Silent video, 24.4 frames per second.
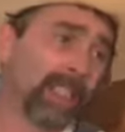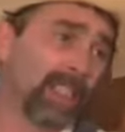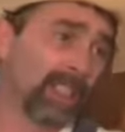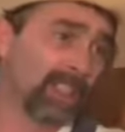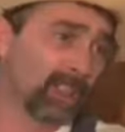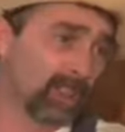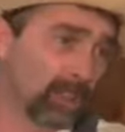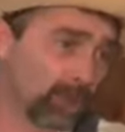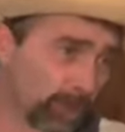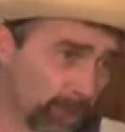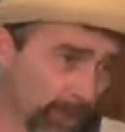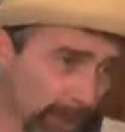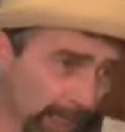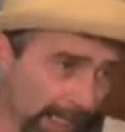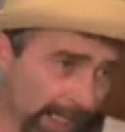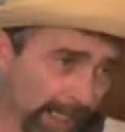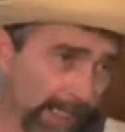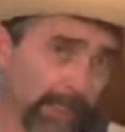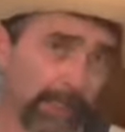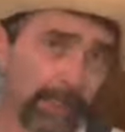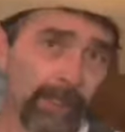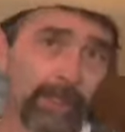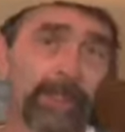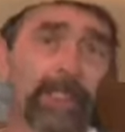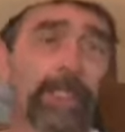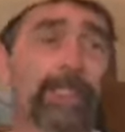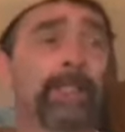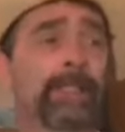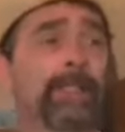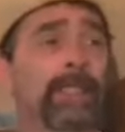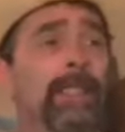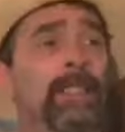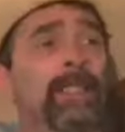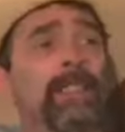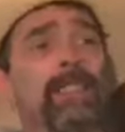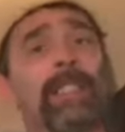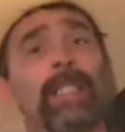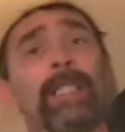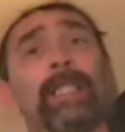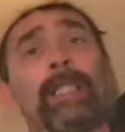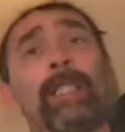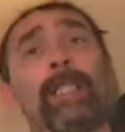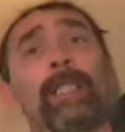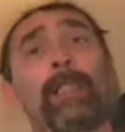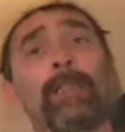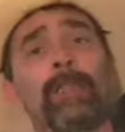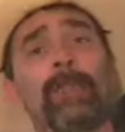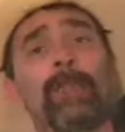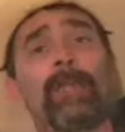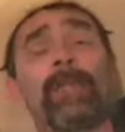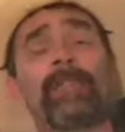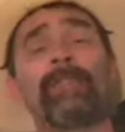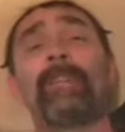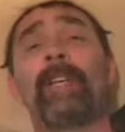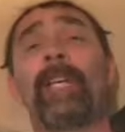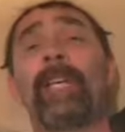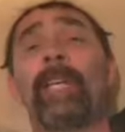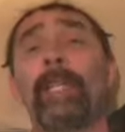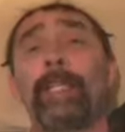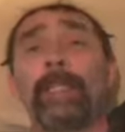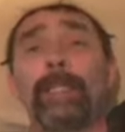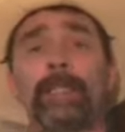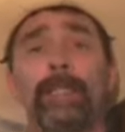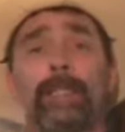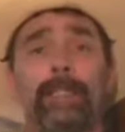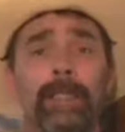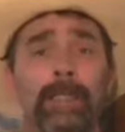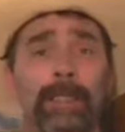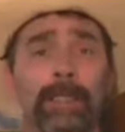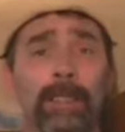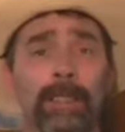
is greater than the seeking of revenge.